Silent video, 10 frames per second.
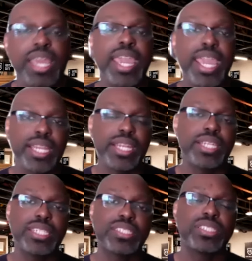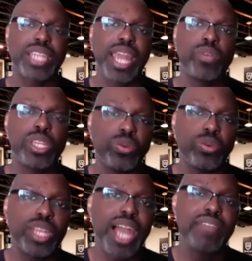And in addition to that, we do
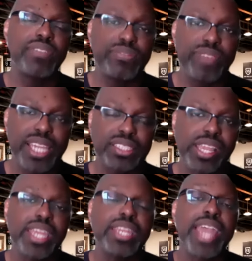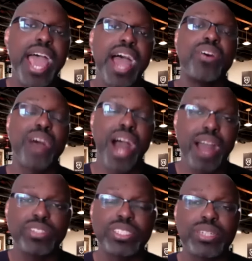live events. And now,
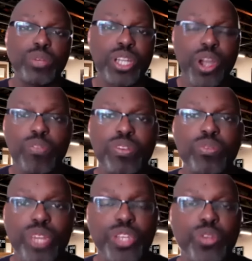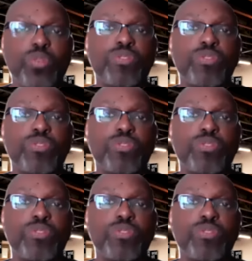obviously, with COVID, we do